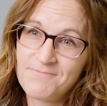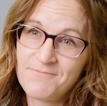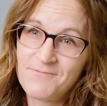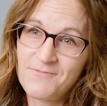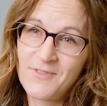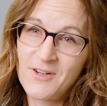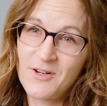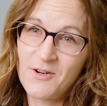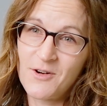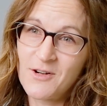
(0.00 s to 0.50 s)

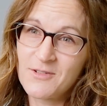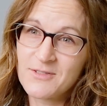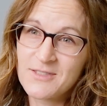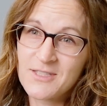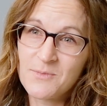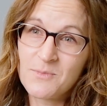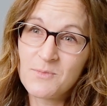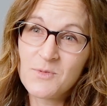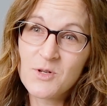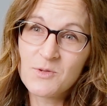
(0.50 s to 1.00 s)
figure out
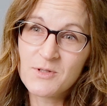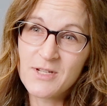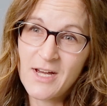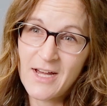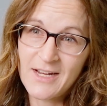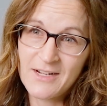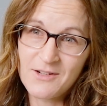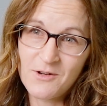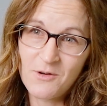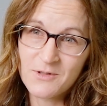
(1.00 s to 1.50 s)
some new
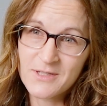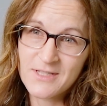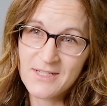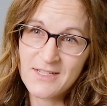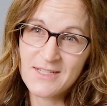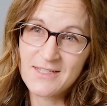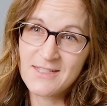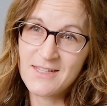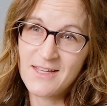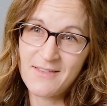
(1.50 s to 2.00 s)

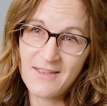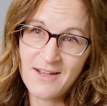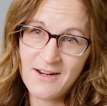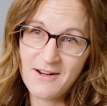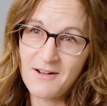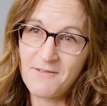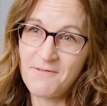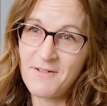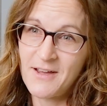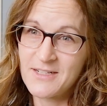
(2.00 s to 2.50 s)
diagnosis and then
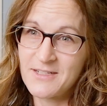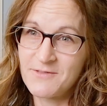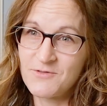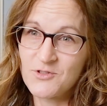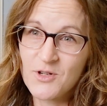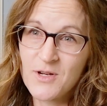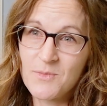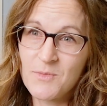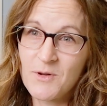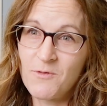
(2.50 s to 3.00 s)
an effective
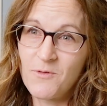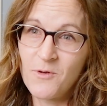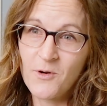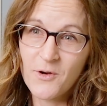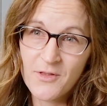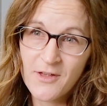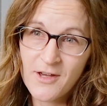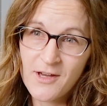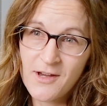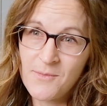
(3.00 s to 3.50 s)
treatment
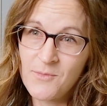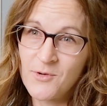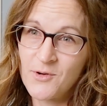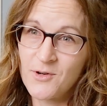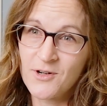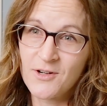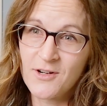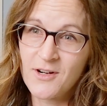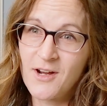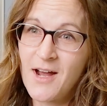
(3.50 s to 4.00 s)
for them,
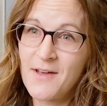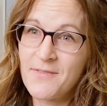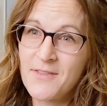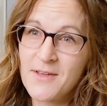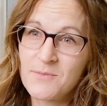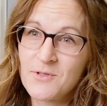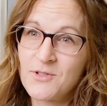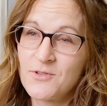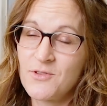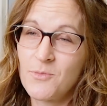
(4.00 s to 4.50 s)
or got
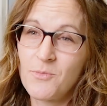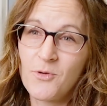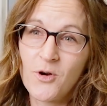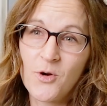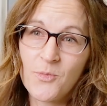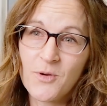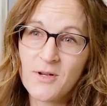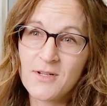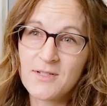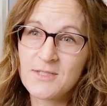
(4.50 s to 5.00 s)
them to the
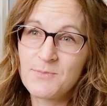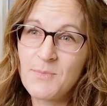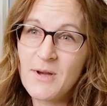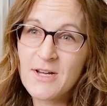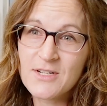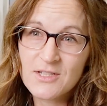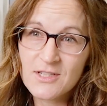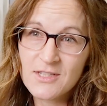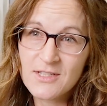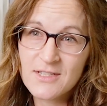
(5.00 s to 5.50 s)
appropriate
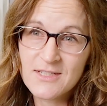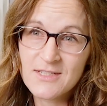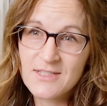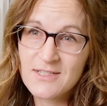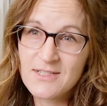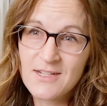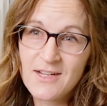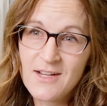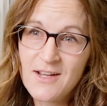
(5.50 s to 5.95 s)
specialist,